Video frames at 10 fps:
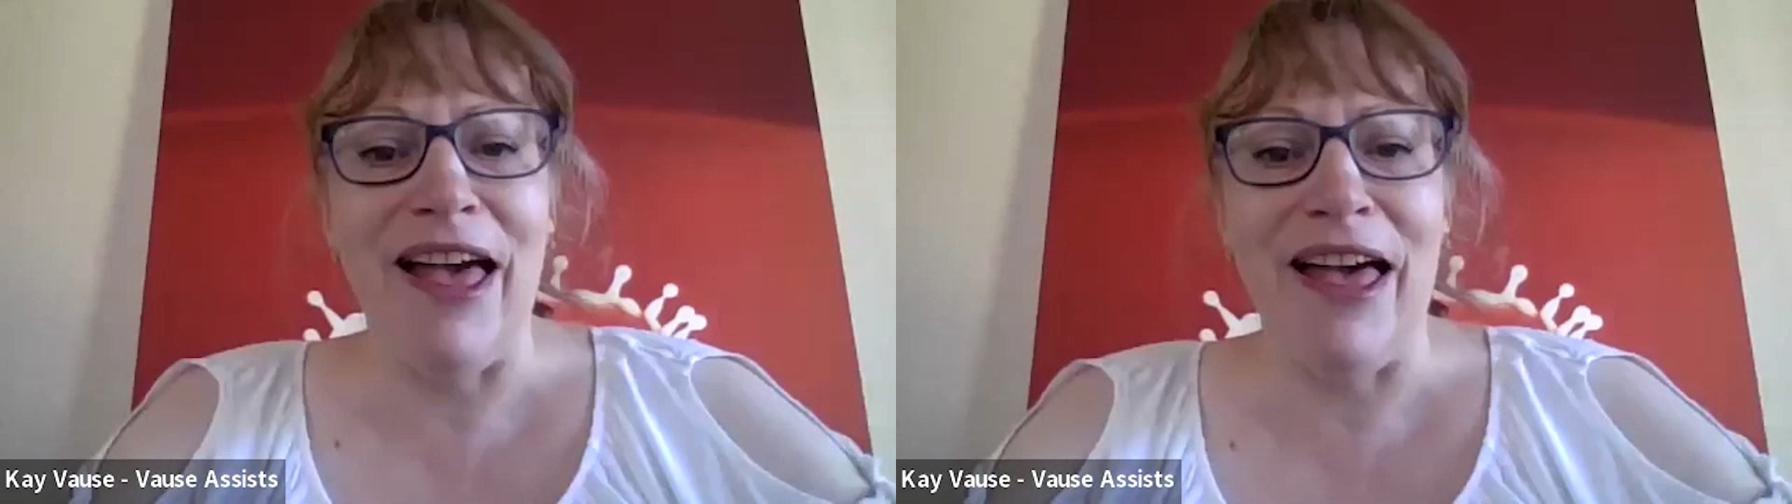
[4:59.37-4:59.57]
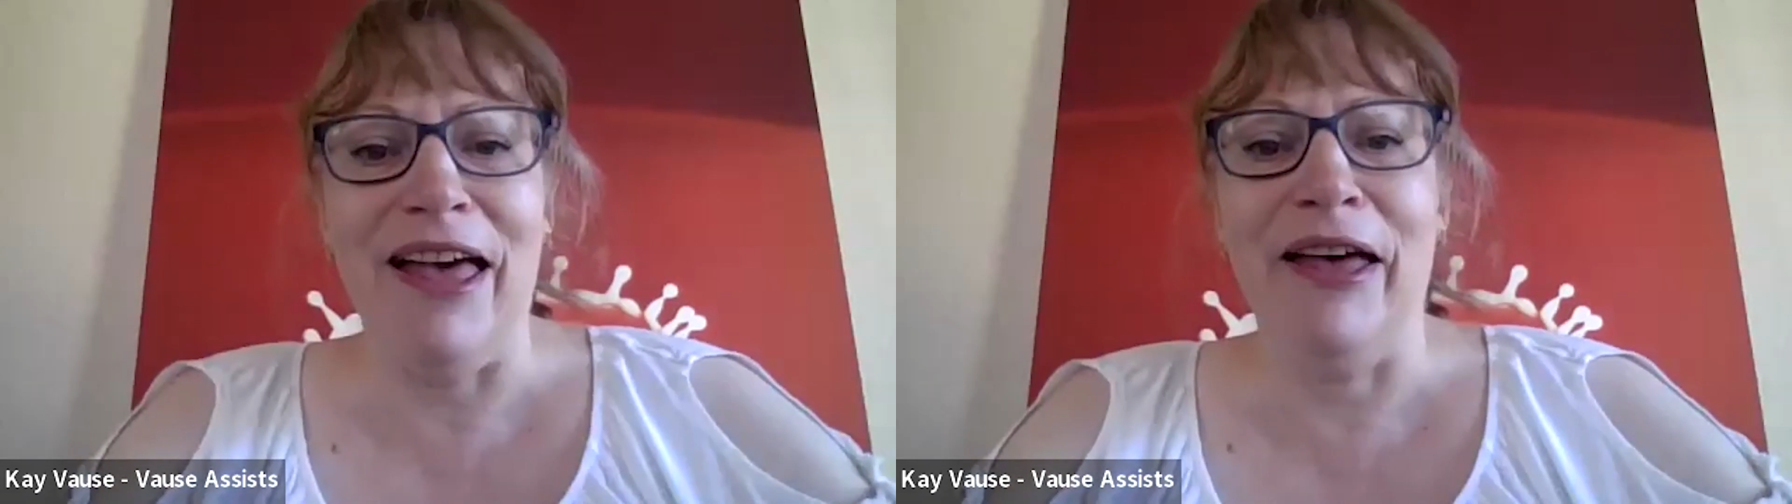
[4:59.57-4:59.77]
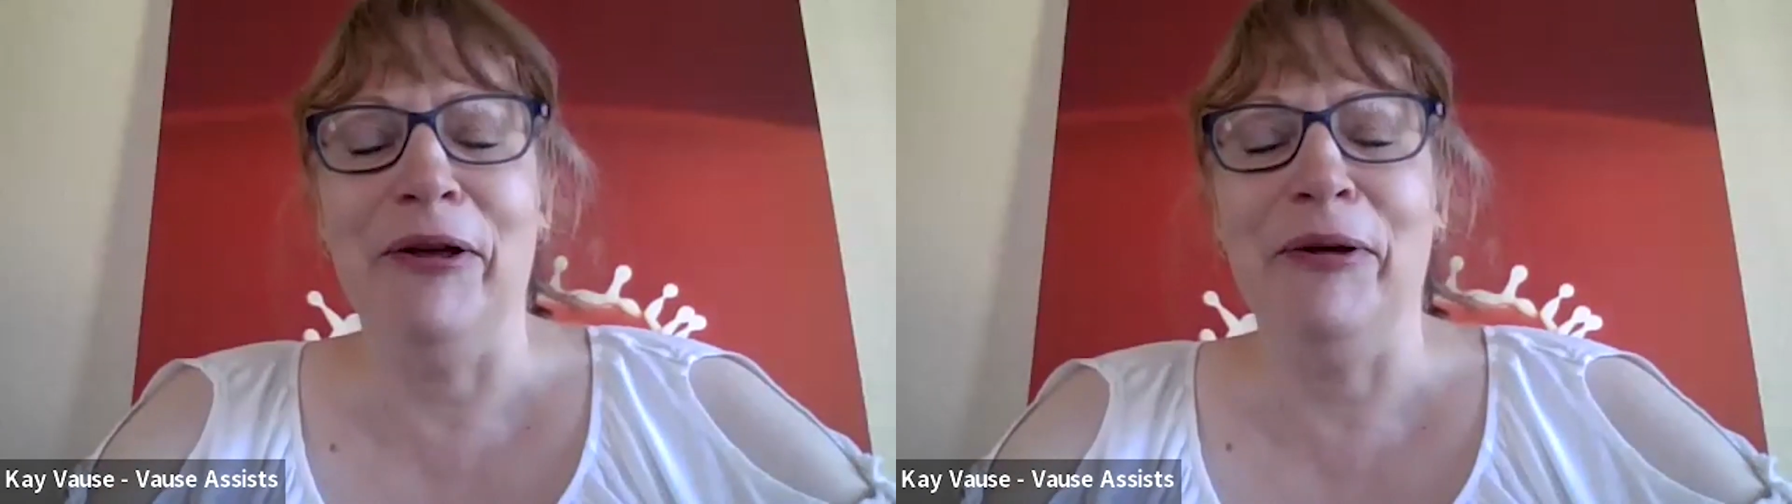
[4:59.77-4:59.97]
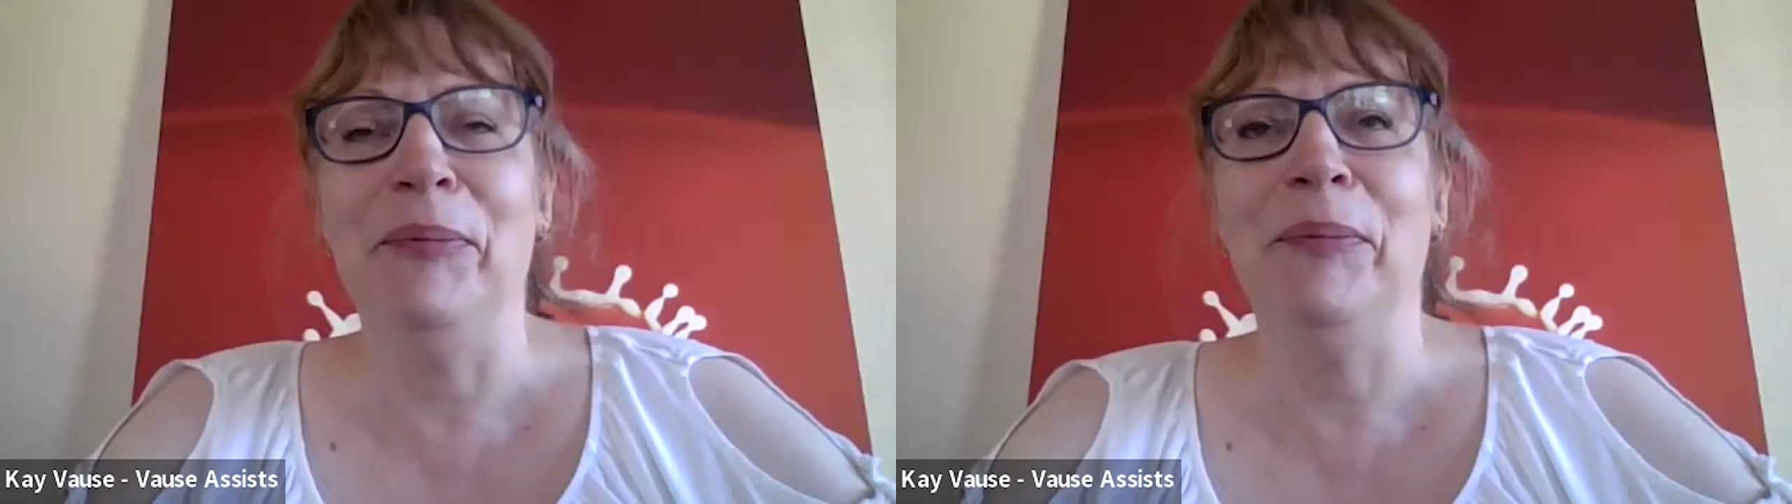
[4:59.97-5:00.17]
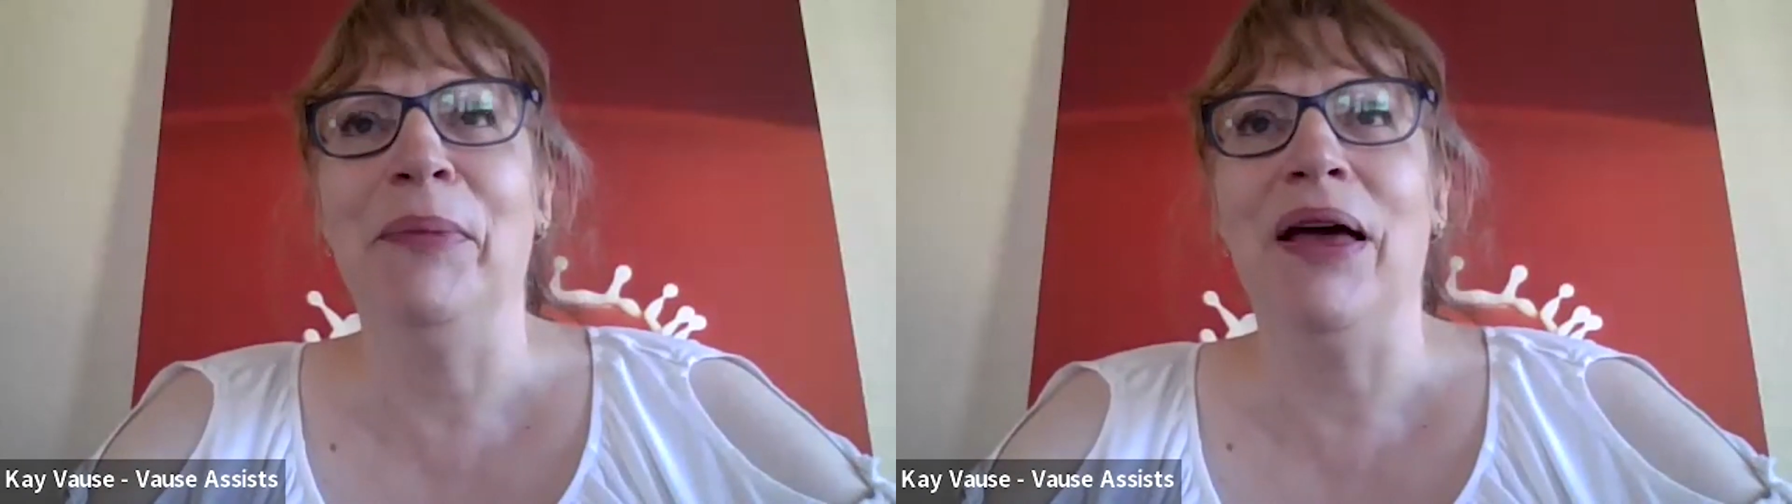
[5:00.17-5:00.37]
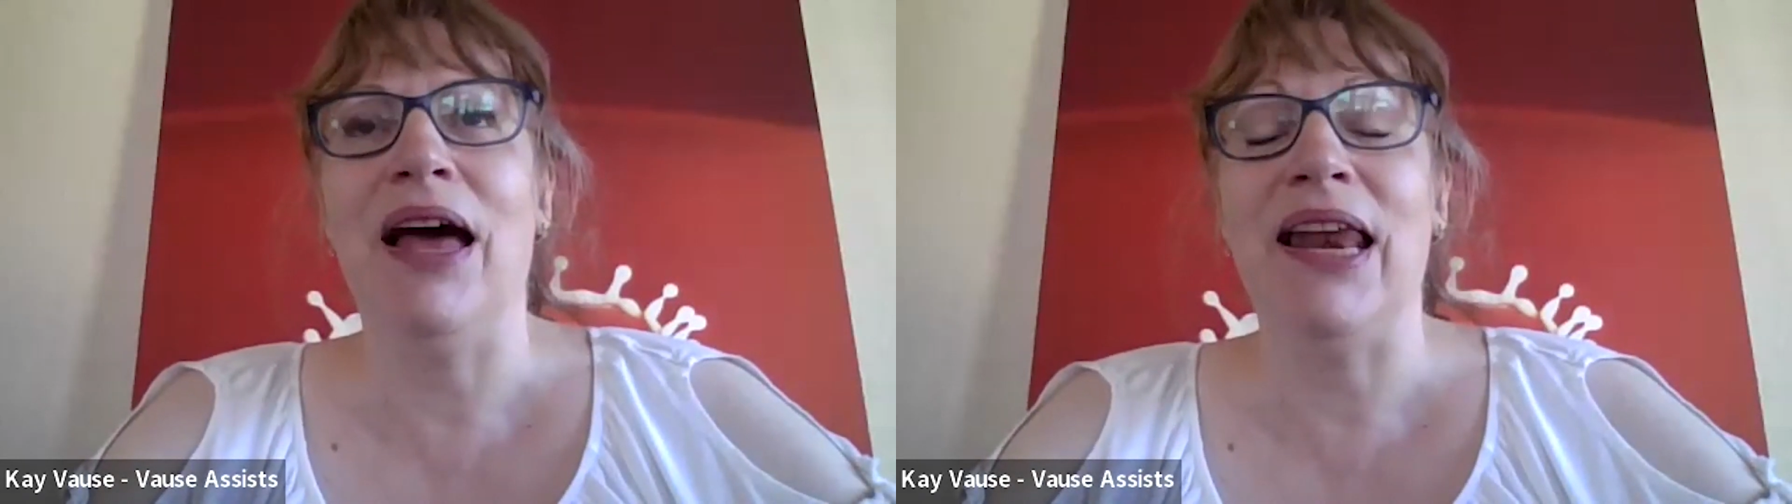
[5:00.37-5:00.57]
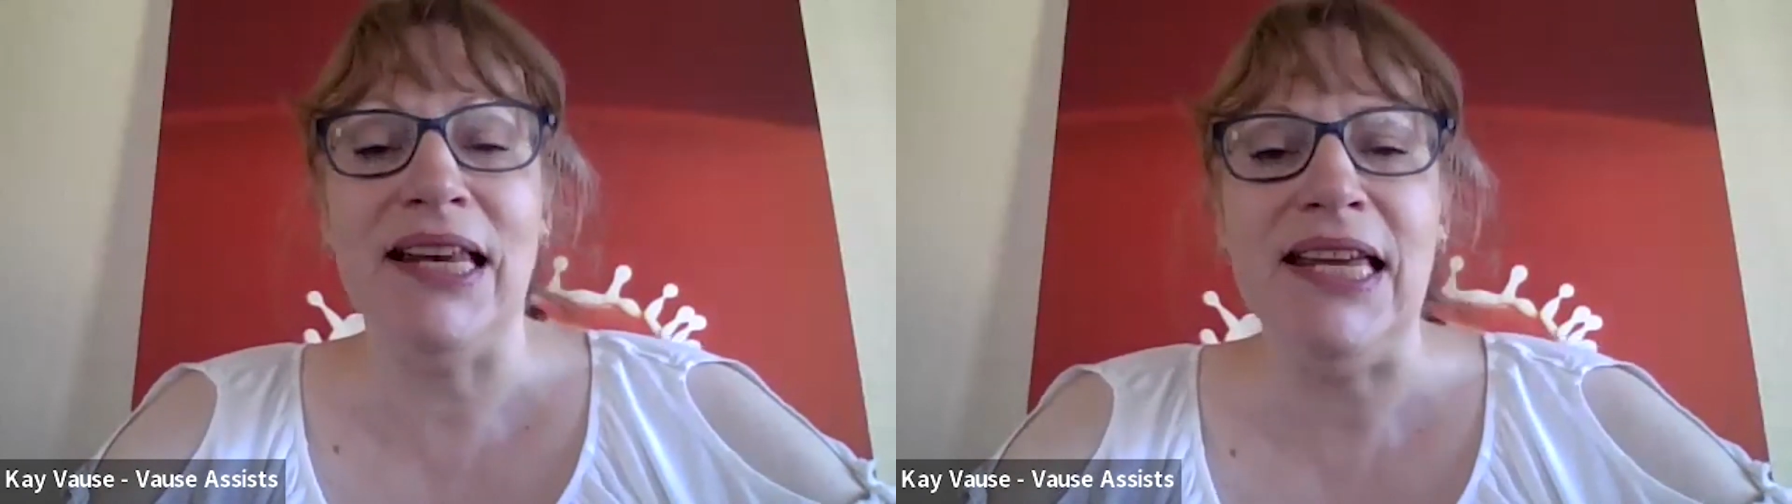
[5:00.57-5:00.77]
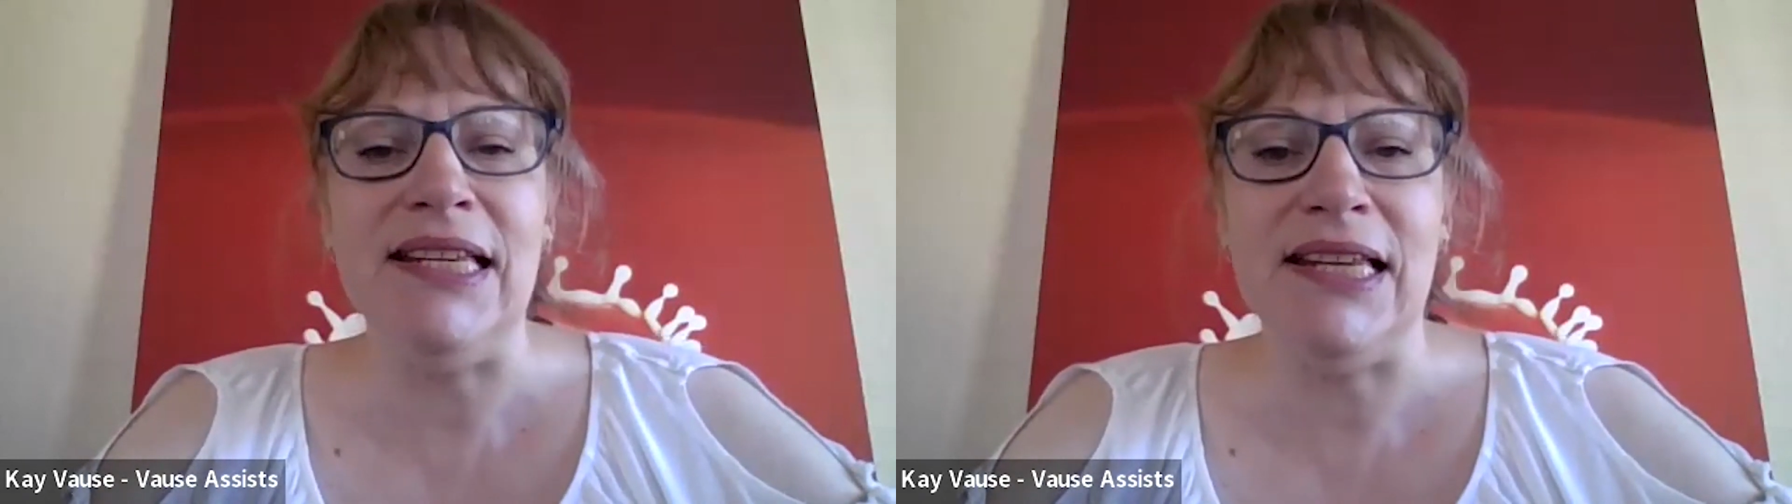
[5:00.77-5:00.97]
And I
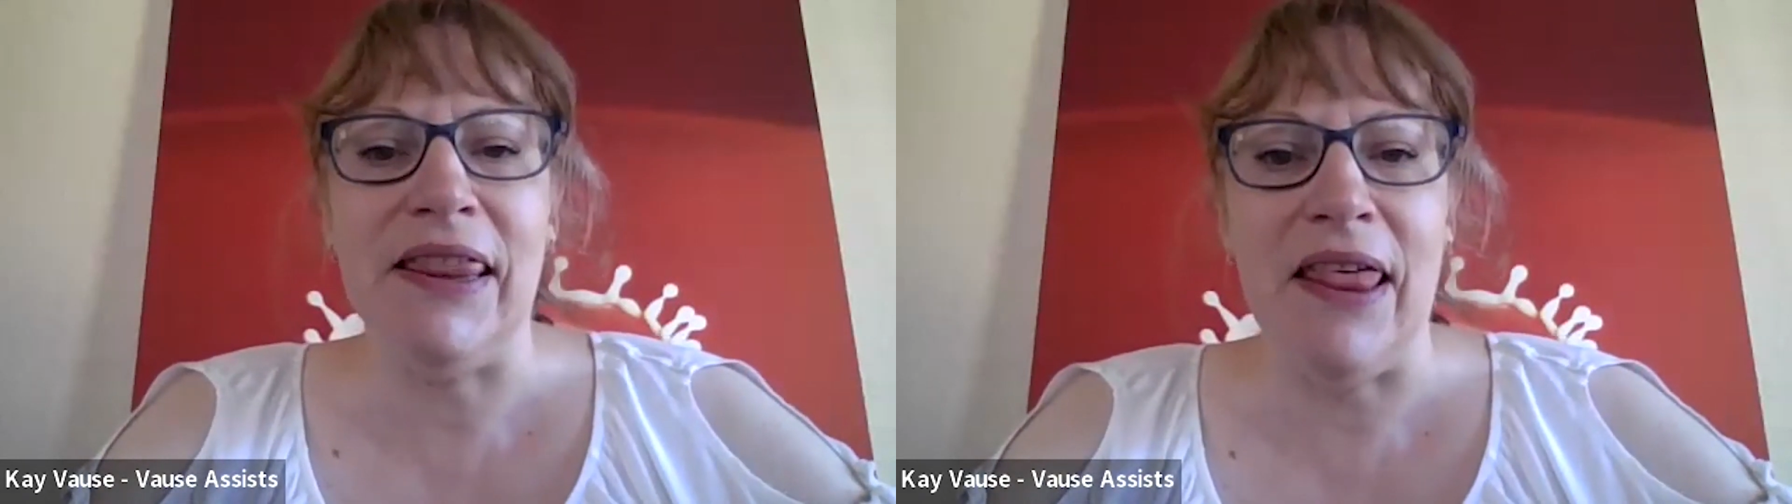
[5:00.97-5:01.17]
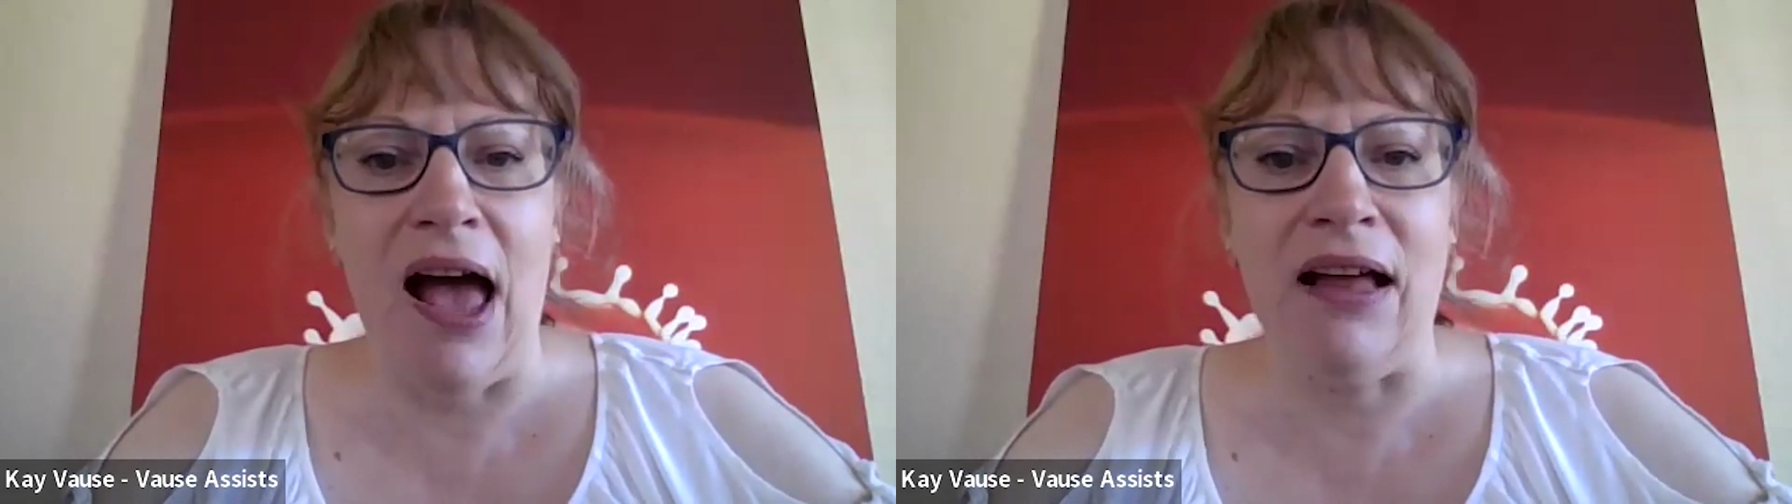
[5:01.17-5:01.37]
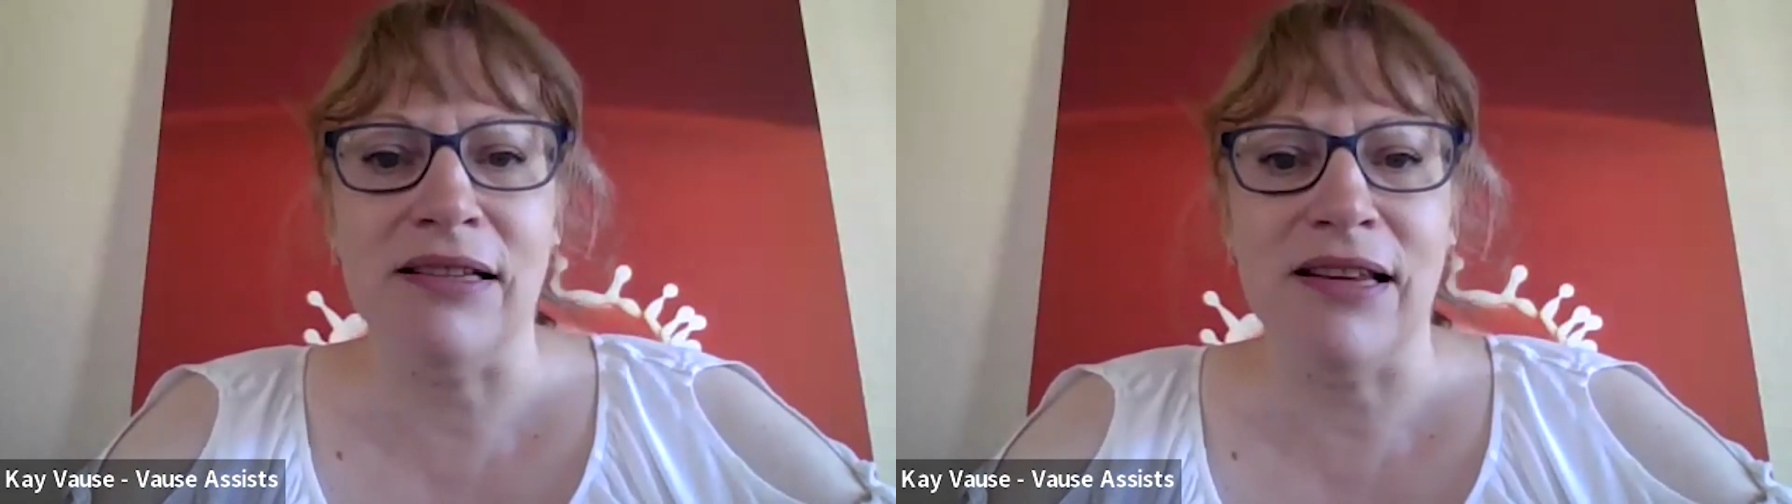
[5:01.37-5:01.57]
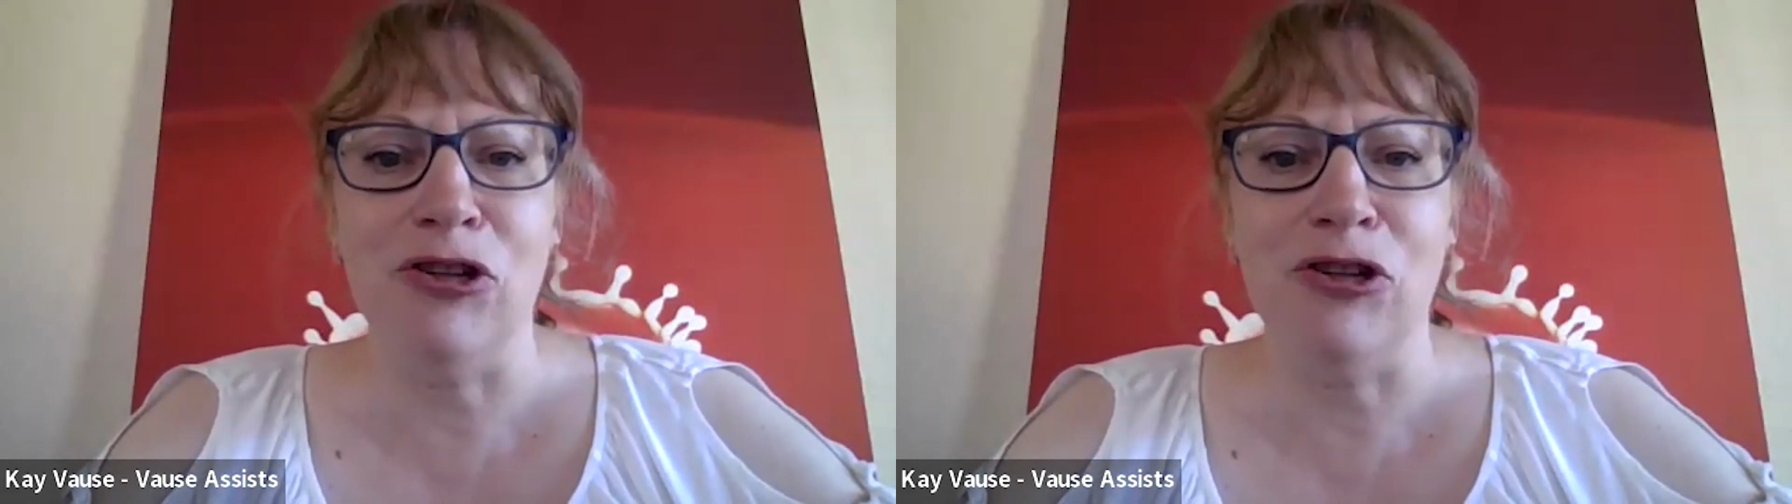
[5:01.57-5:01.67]
needed that,